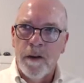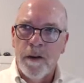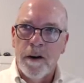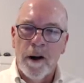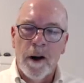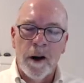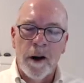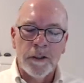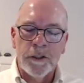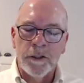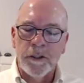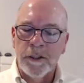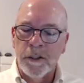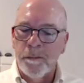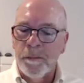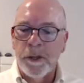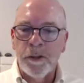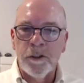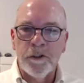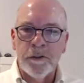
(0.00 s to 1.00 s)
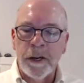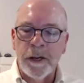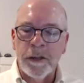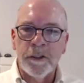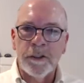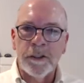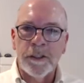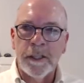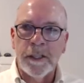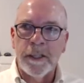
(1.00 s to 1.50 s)
arts
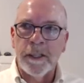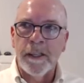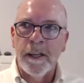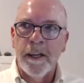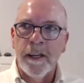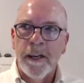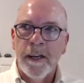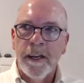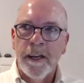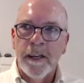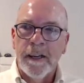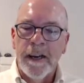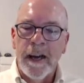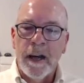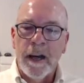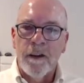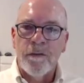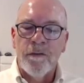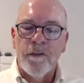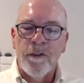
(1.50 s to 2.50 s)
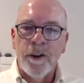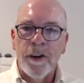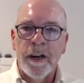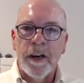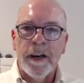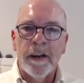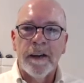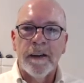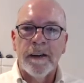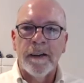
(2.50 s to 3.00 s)
administrators in
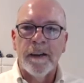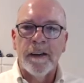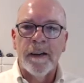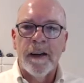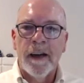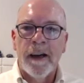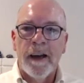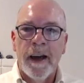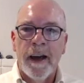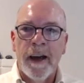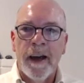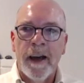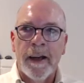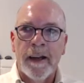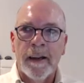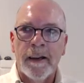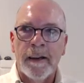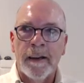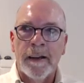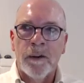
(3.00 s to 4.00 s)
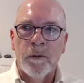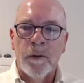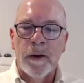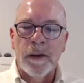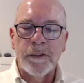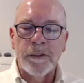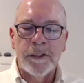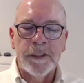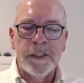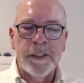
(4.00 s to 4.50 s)
California and the
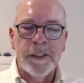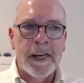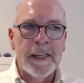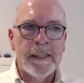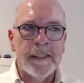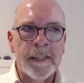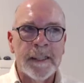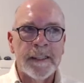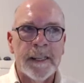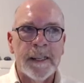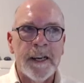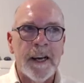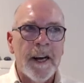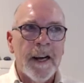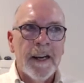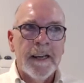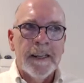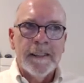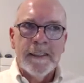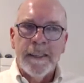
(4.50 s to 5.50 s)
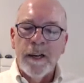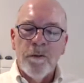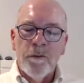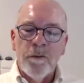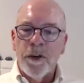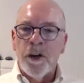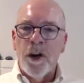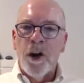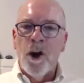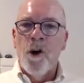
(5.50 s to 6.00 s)
Western states, and I said, does
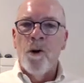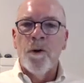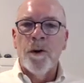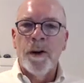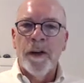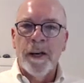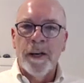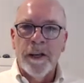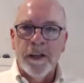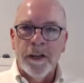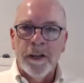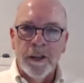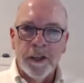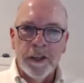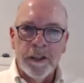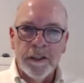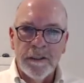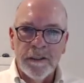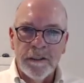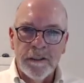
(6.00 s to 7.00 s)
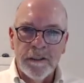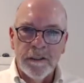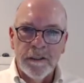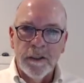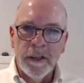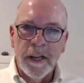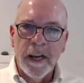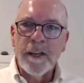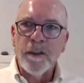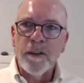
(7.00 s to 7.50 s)
anyone know any good
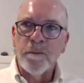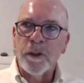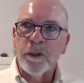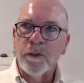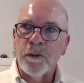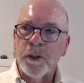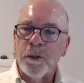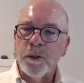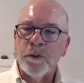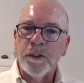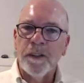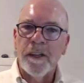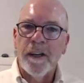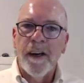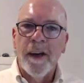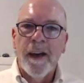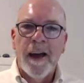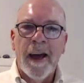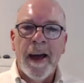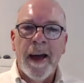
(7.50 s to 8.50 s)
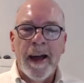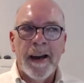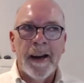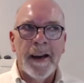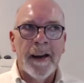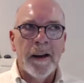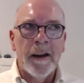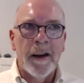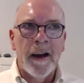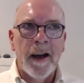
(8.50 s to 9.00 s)
klezmer groups?
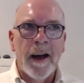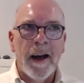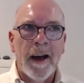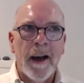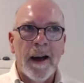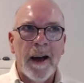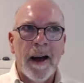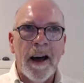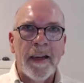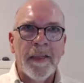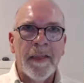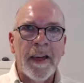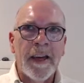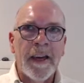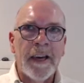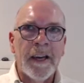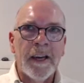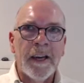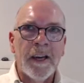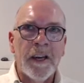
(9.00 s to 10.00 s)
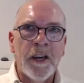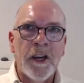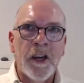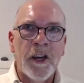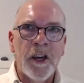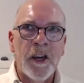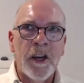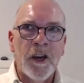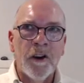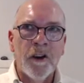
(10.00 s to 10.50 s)
And I think
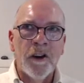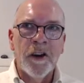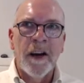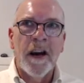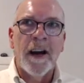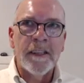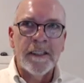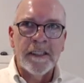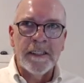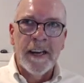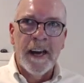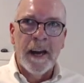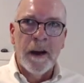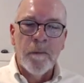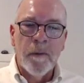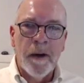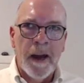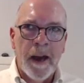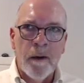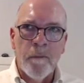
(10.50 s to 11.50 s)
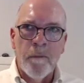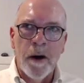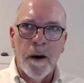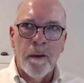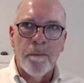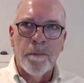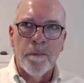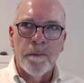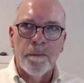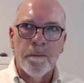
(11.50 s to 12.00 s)
your guys' name came
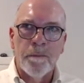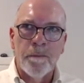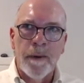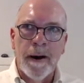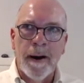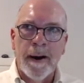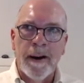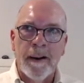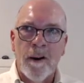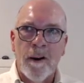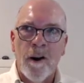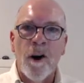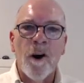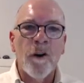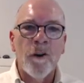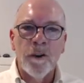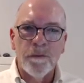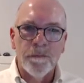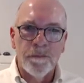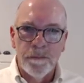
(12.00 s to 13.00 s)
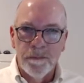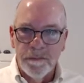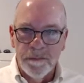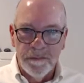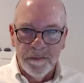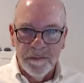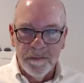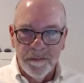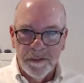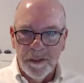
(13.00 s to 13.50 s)
up by all
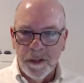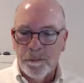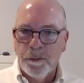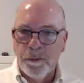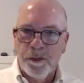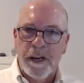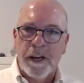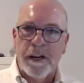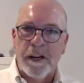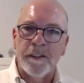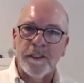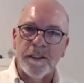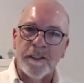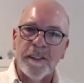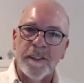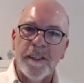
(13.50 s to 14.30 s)
the presenters.